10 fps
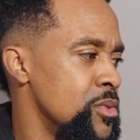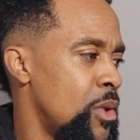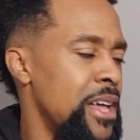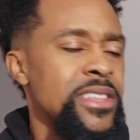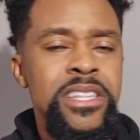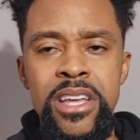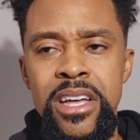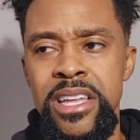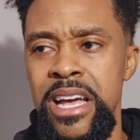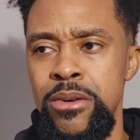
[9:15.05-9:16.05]
I think the
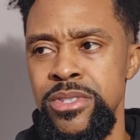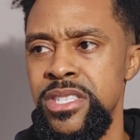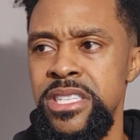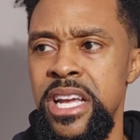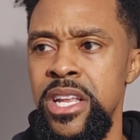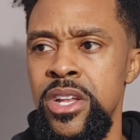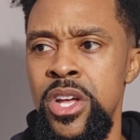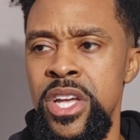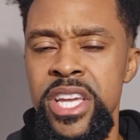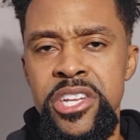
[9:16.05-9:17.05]
other guy was saying
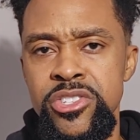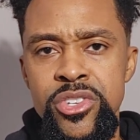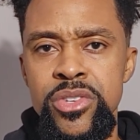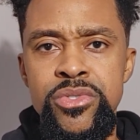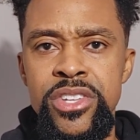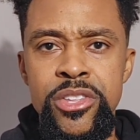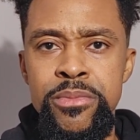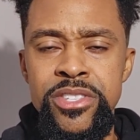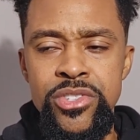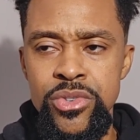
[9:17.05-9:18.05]
kids are using them
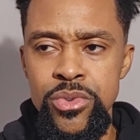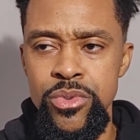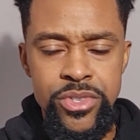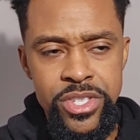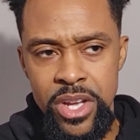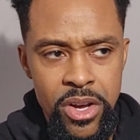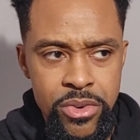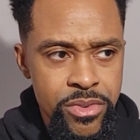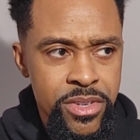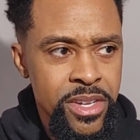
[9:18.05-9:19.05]
in schools. So
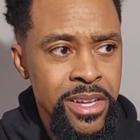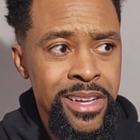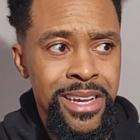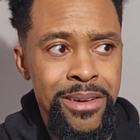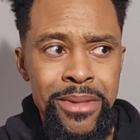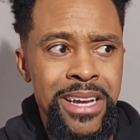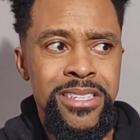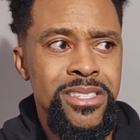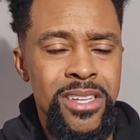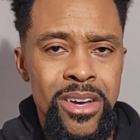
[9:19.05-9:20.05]
I'm like,
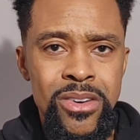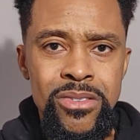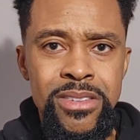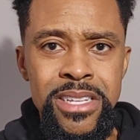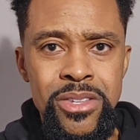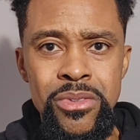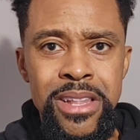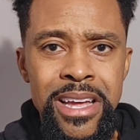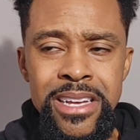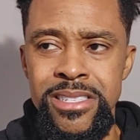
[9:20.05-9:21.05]
so? They do
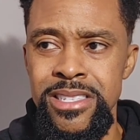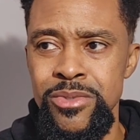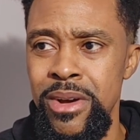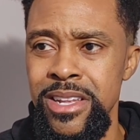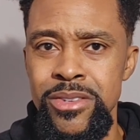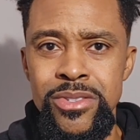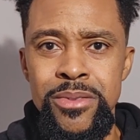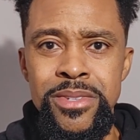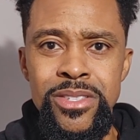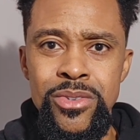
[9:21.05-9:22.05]
less. That's why they're using
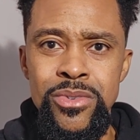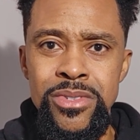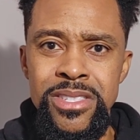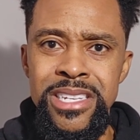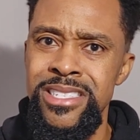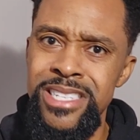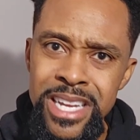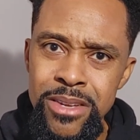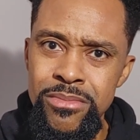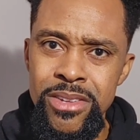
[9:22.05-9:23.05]
them in schools, because they
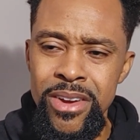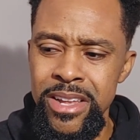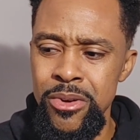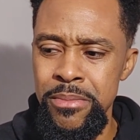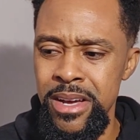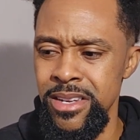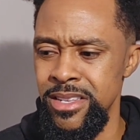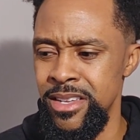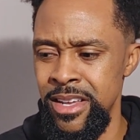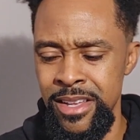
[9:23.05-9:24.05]
cheap. They don't have no money.
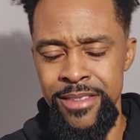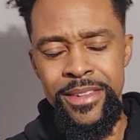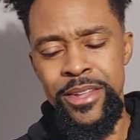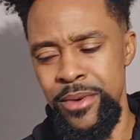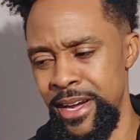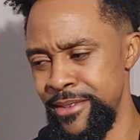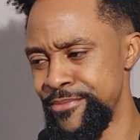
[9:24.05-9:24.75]
Anyway,